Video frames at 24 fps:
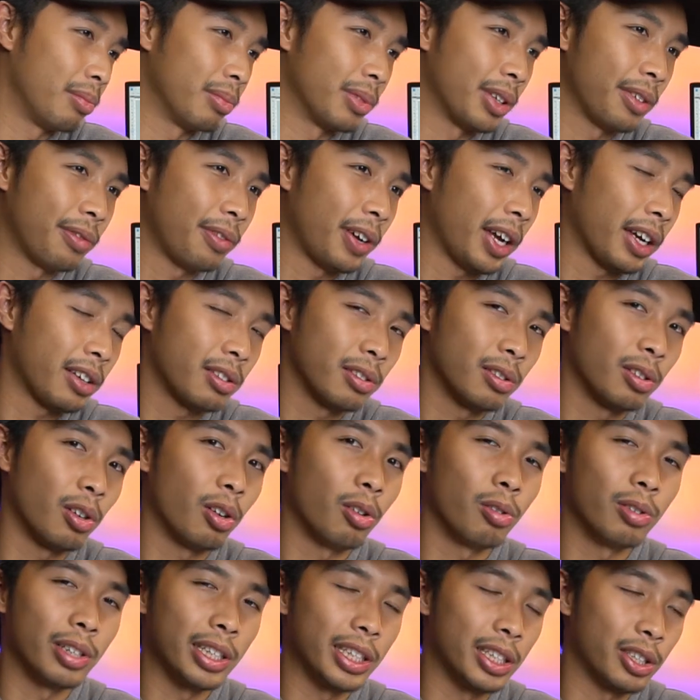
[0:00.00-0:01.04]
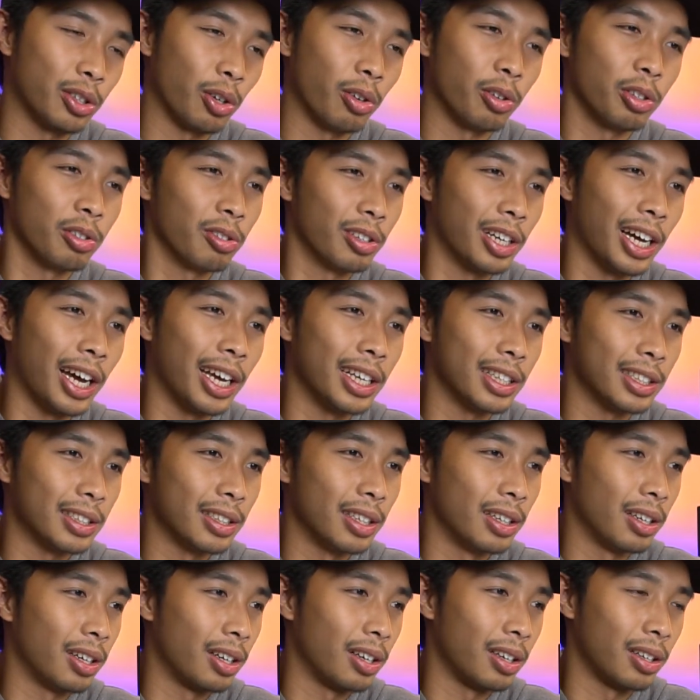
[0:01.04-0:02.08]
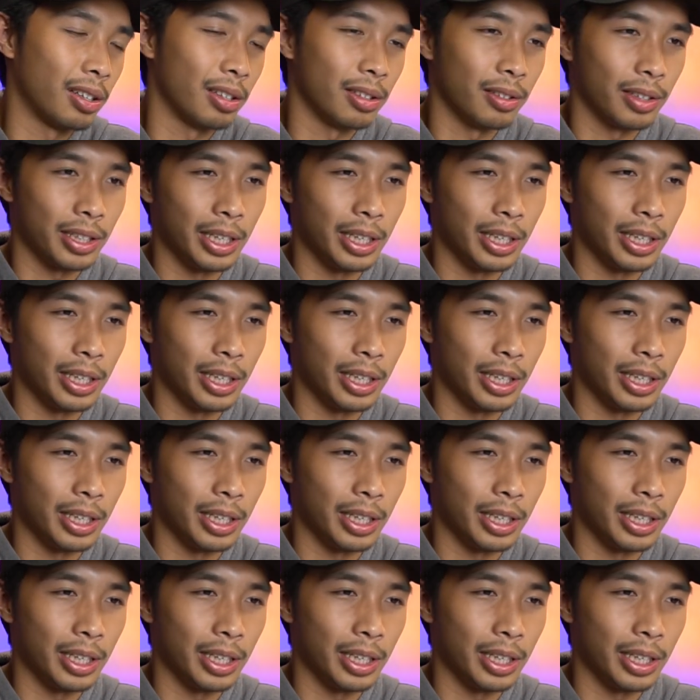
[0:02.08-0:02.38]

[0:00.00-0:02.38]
If I could only show you guys the